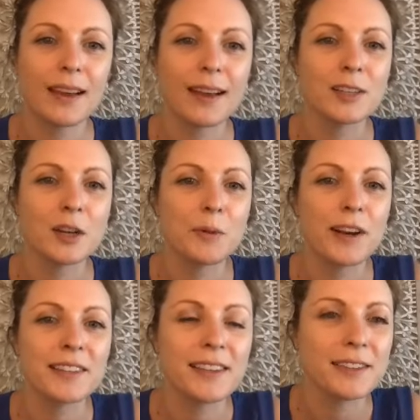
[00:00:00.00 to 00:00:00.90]
As our
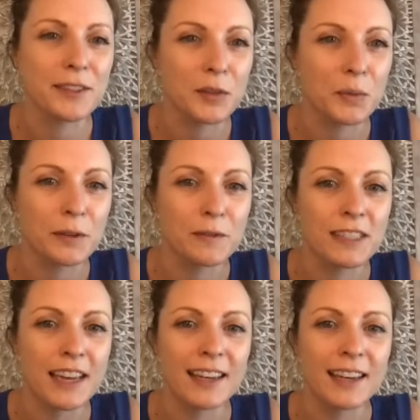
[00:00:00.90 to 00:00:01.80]
predecessors would have
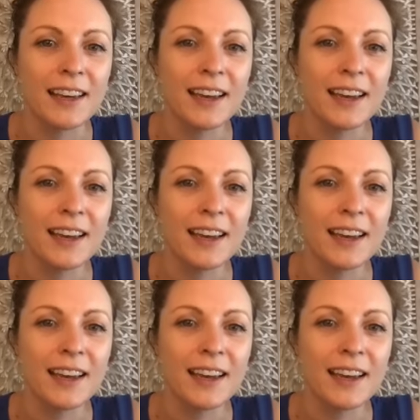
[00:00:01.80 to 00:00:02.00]
said,